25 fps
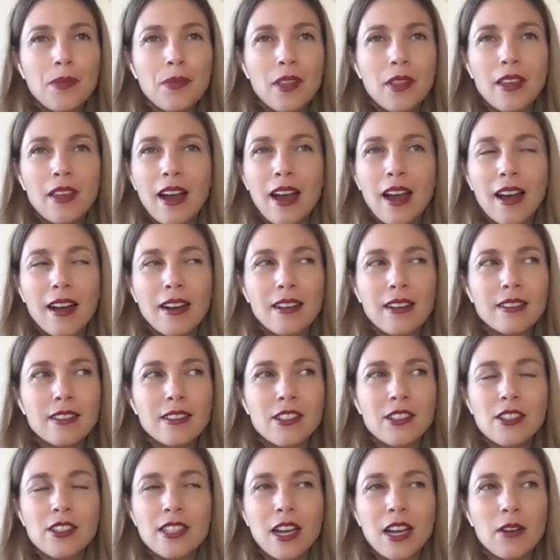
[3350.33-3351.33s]
yeah,
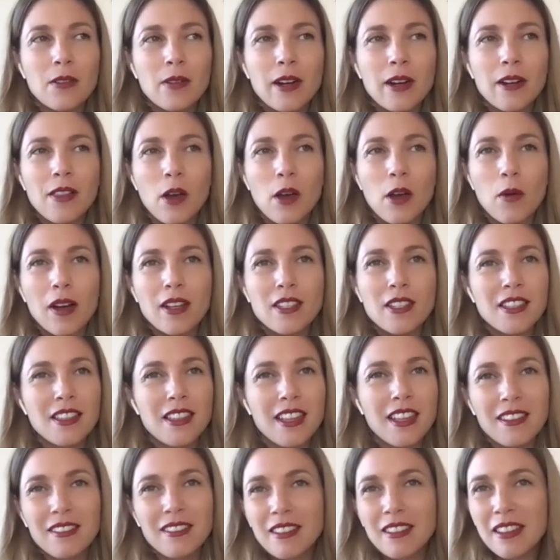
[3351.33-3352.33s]
just how rare that was. And
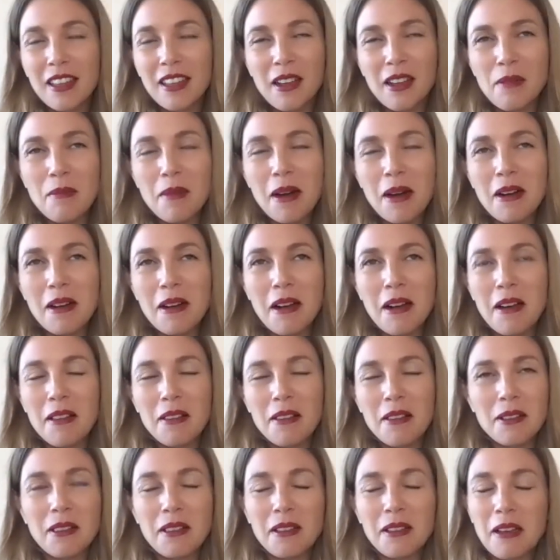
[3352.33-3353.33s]
then like among
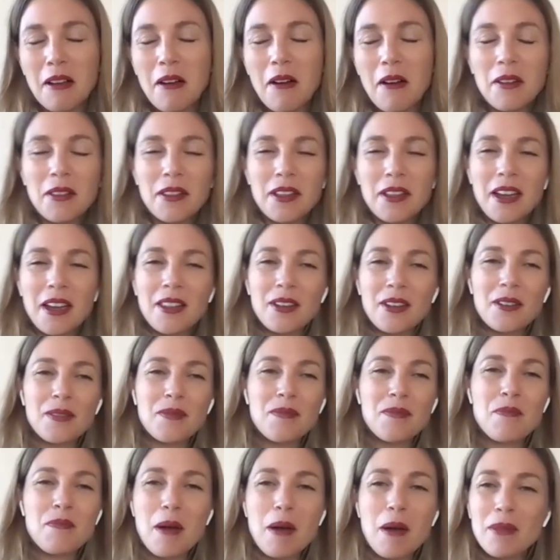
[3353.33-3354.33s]
other, like all the
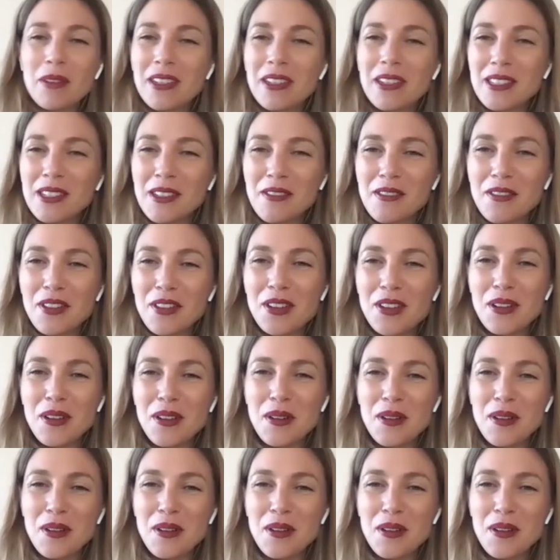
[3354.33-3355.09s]
other memories of,